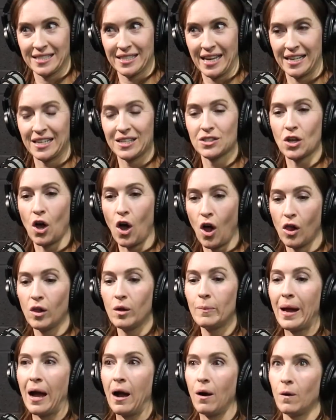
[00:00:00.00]
And it's all
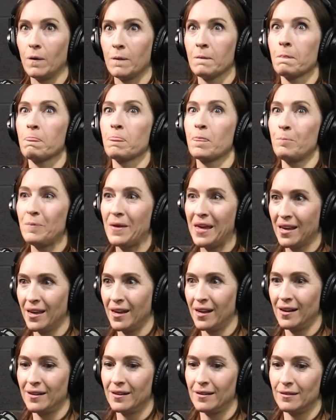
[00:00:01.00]
about
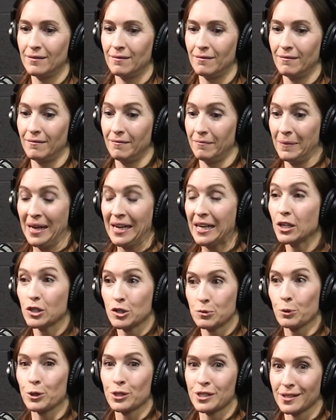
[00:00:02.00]
making
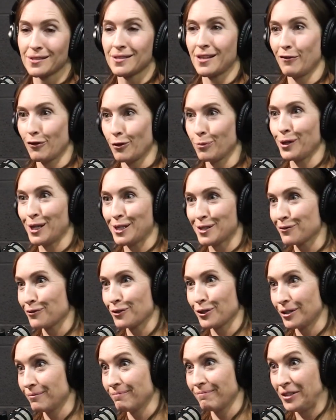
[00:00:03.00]
sports a safer place
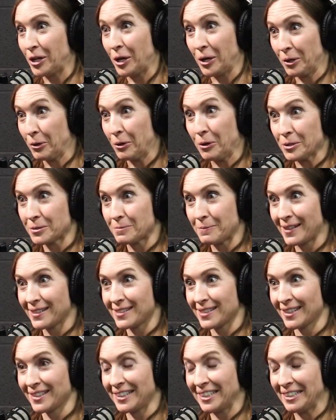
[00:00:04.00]
for young girls, basically.